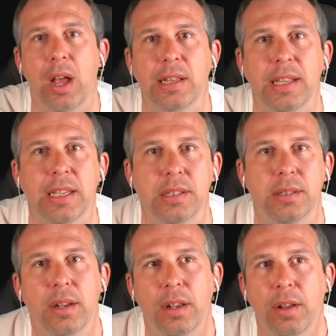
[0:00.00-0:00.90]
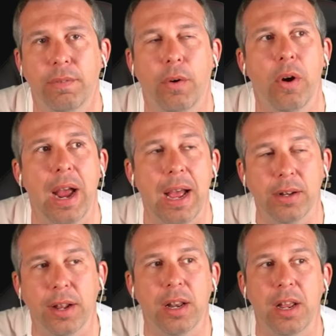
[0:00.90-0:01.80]
like this for our
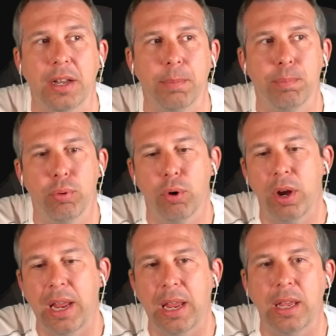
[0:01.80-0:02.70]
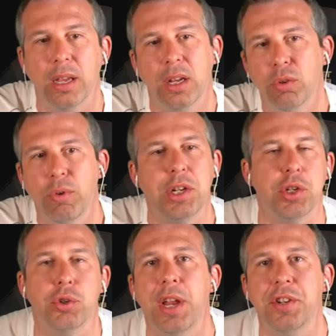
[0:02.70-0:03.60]
kind of like
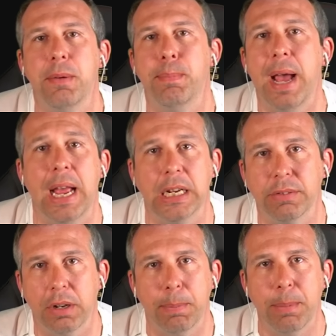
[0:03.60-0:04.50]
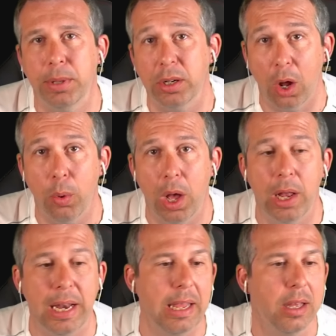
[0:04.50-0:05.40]
pre-registration packs for the people that go
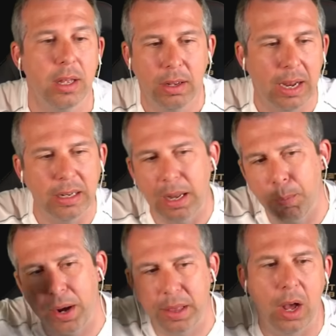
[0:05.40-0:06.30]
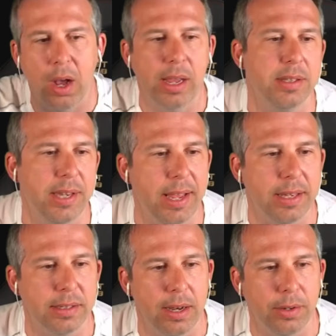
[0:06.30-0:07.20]
early in one of the higher
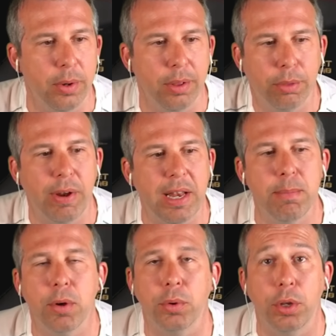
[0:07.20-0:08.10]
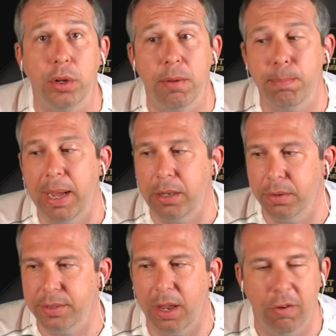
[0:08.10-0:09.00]
tiers, like doing a 3D model that you can paint
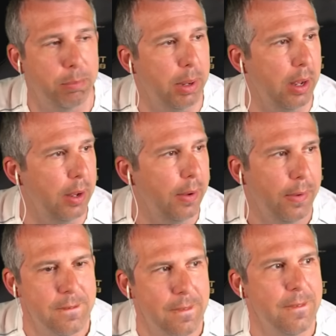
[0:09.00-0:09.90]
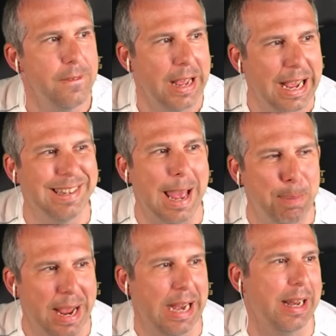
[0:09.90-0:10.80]
yourself. But it's
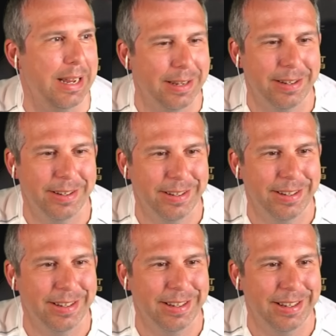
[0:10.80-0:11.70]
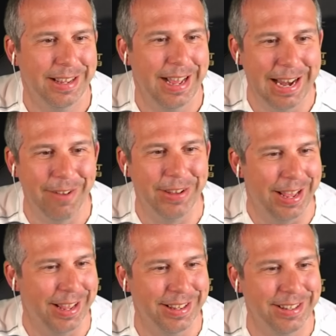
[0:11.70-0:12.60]
epic. I love
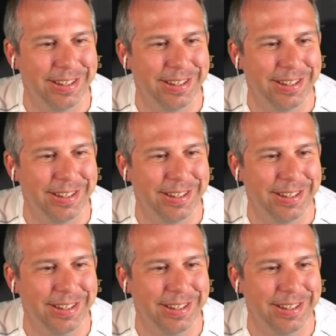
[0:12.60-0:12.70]
it.